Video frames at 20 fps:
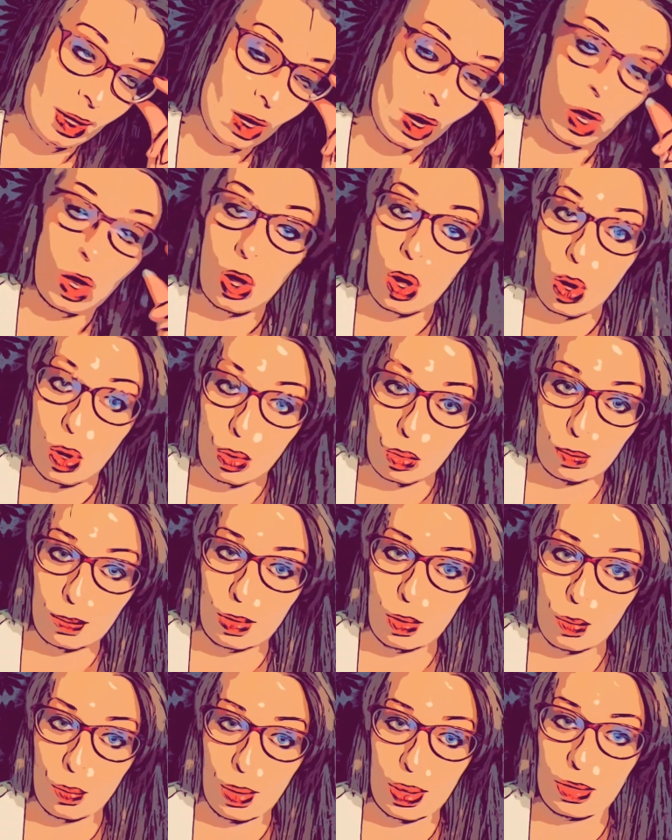a home,
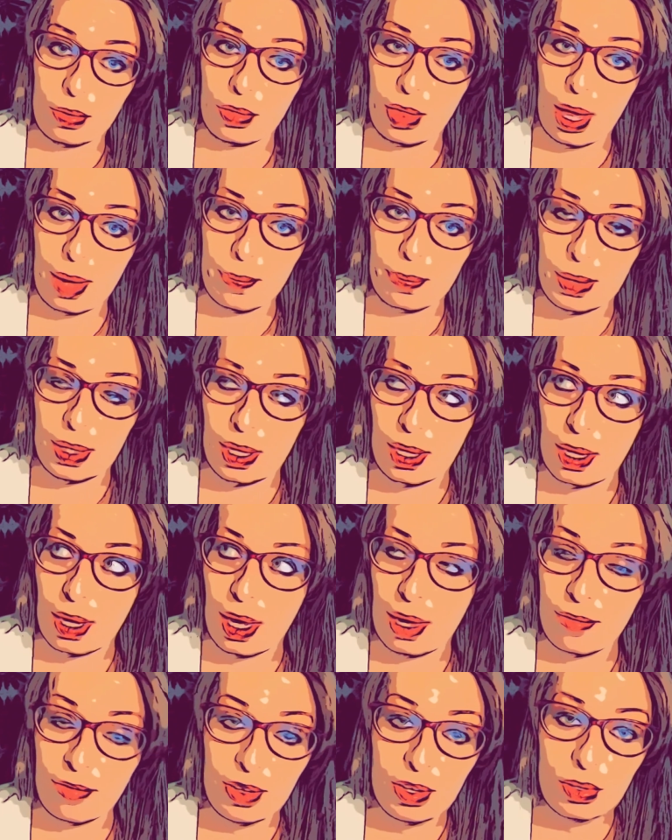whether that be
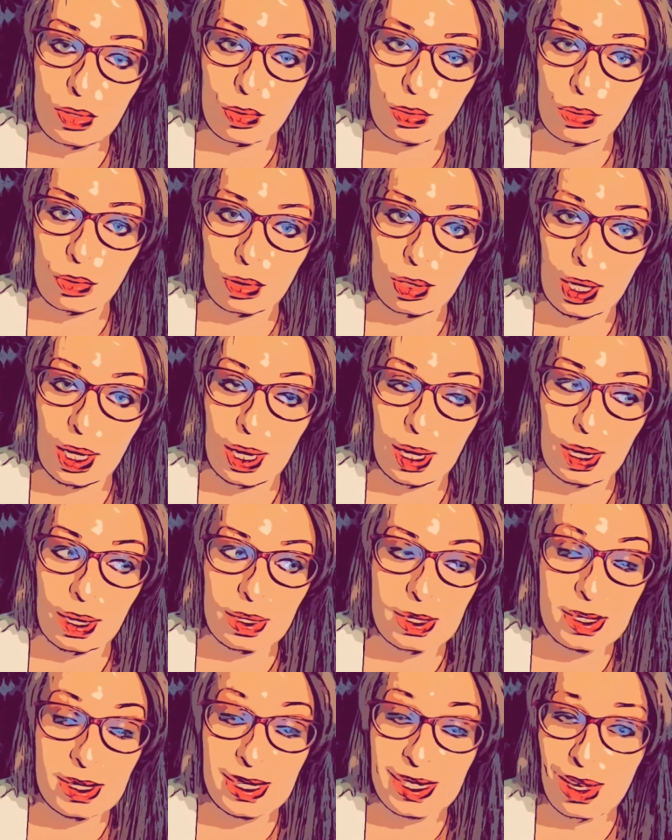a vehicle, a
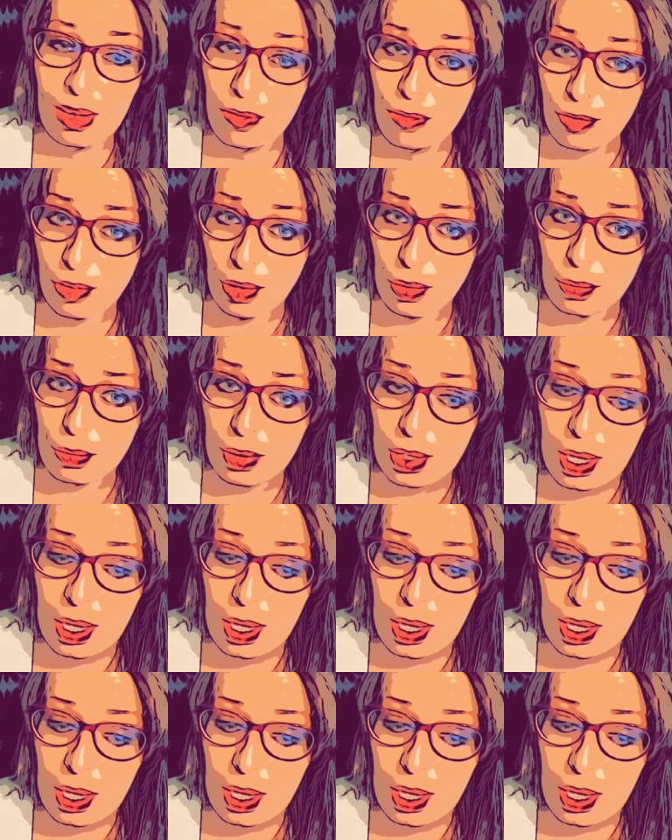cell phone,